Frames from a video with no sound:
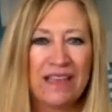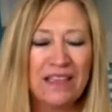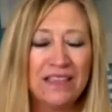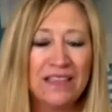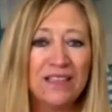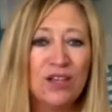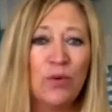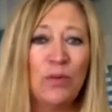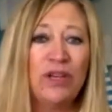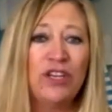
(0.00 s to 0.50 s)

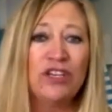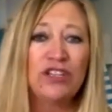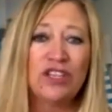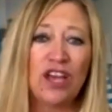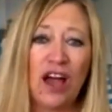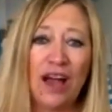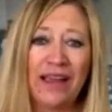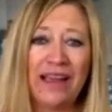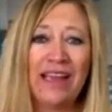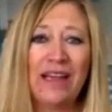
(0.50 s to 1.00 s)
So when you're
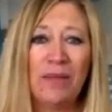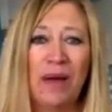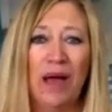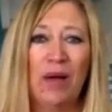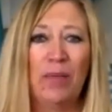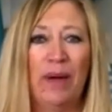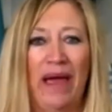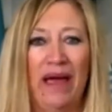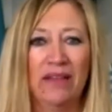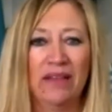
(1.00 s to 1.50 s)
talking
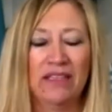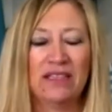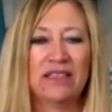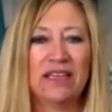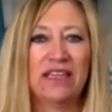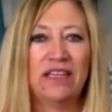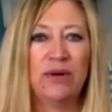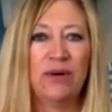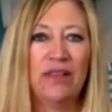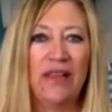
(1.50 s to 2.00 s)
about balance,
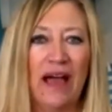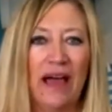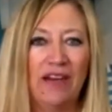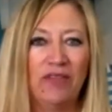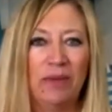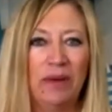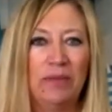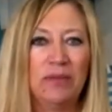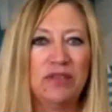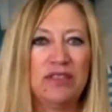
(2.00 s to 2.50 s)
I know a lot
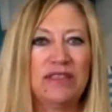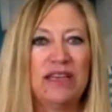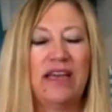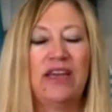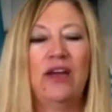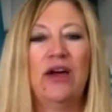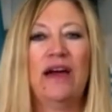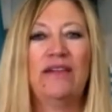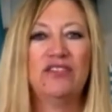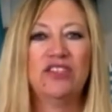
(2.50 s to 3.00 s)
of people say
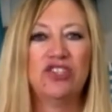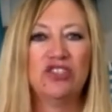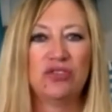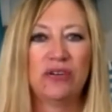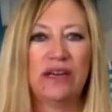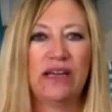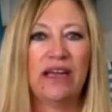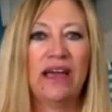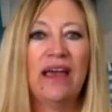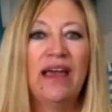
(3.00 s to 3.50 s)
you have to
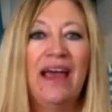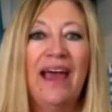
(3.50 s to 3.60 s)
drink